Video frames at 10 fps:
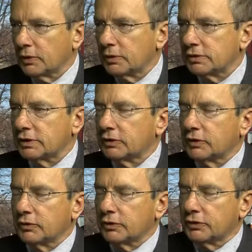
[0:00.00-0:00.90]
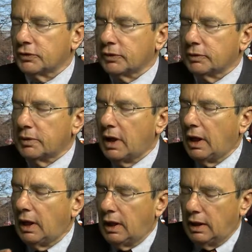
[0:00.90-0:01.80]
Would you like to convert to solar?
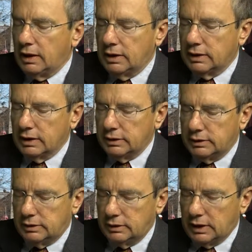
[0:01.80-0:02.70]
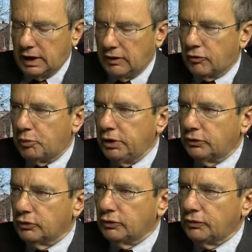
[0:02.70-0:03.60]
And I have a peaked
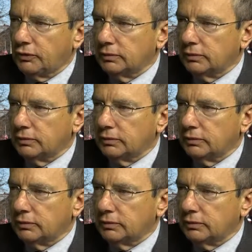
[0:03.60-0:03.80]
roof,